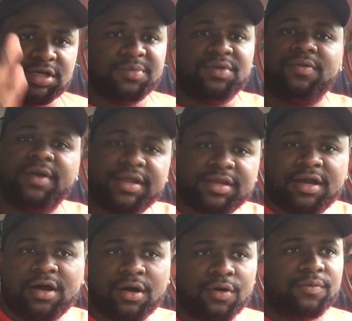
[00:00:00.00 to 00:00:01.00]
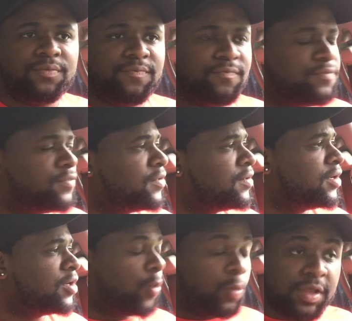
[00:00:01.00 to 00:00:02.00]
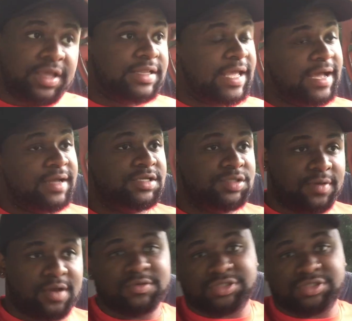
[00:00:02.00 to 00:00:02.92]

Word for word: It's gonna be raining all week down this way,